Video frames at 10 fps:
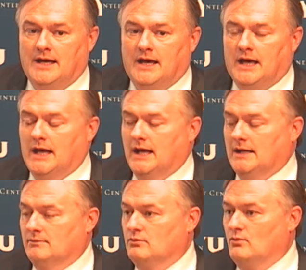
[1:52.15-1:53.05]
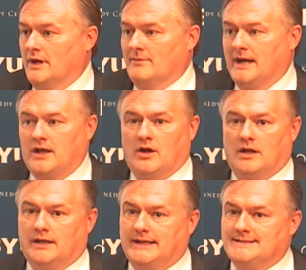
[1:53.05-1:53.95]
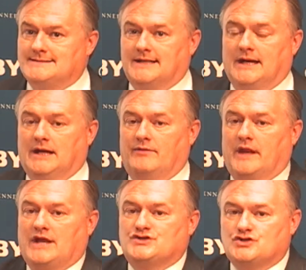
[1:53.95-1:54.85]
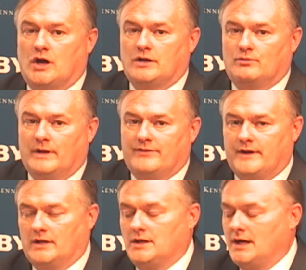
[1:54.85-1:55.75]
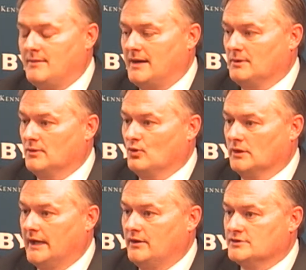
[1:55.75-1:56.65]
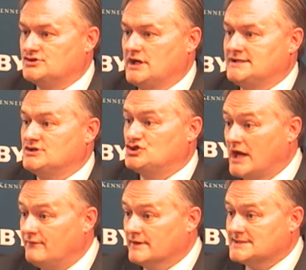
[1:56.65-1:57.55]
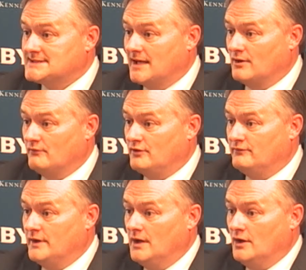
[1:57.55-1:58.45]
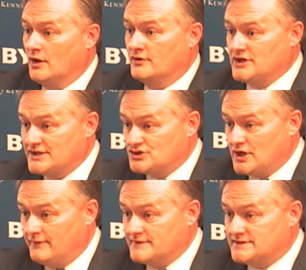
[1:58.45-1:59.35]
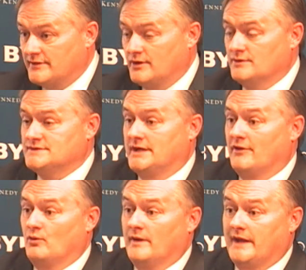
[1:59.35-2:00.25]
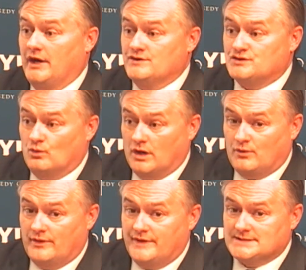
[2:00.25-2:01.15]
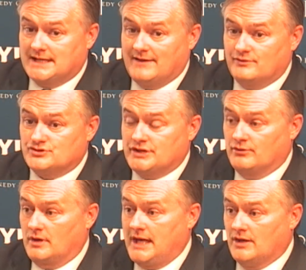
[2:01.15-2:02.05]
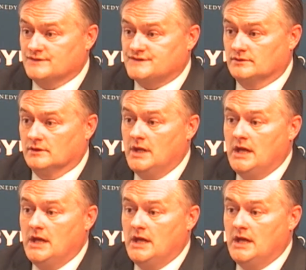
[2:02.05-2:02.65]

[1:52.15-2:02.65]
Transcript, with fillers: One of my colleagues that I started with, and I'll talk about him a little more later, is Jason Chaffetz. I don't know if you've heard of Jason Chaffetz in the news. Another one that I used to work with as the governor's general counsel